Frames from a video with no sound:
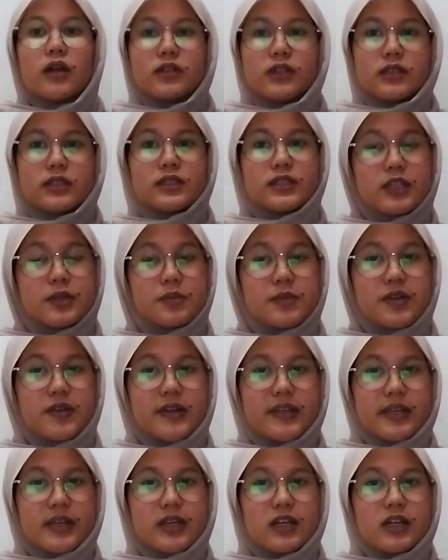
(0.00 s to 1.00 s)
The term
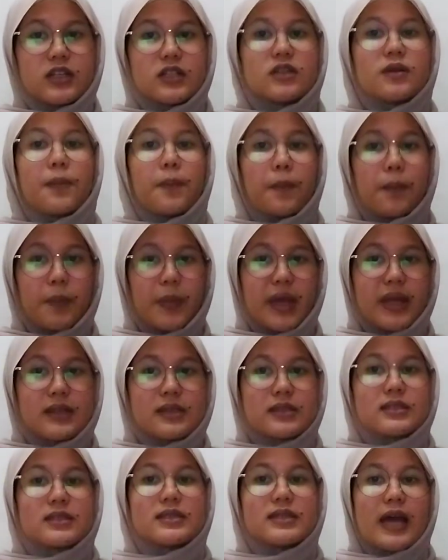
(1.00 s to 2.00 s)
critical
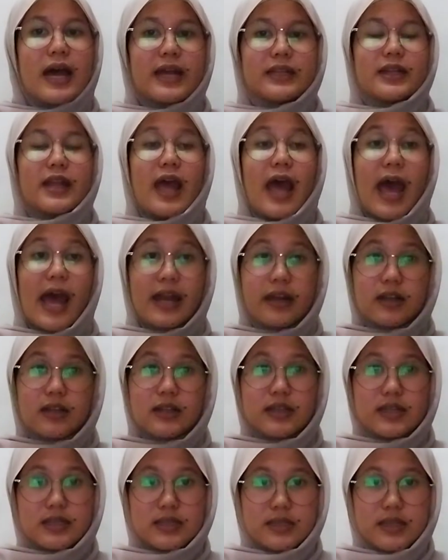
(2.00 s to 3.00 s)
means that
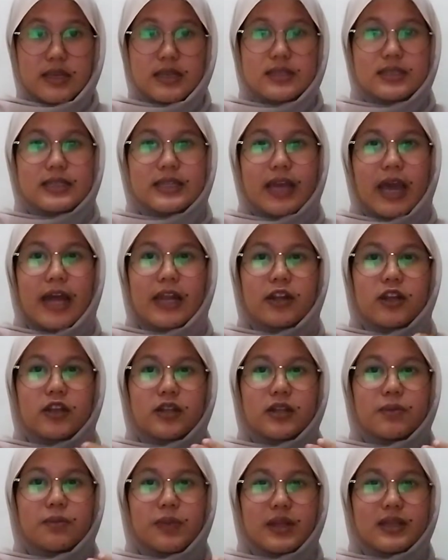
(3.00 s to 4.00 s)
analysis
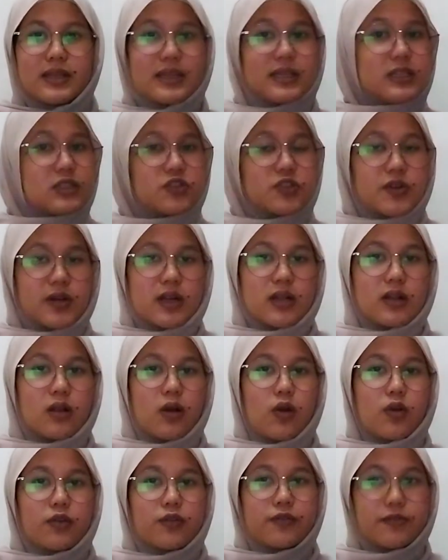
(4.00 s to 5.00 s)
cannot be neutral
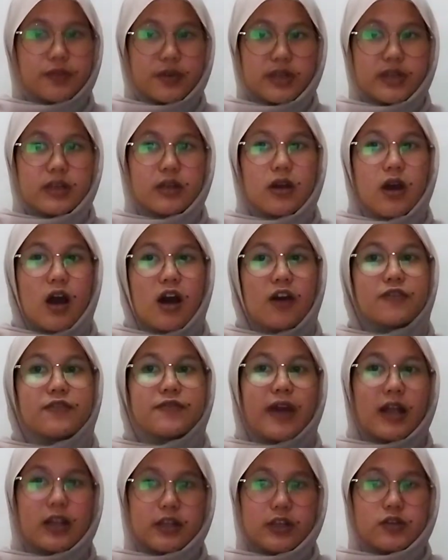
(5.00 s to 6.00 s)
or free of
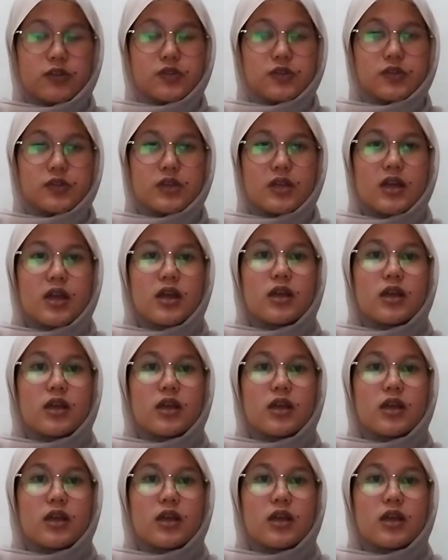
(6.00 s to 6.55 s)
values.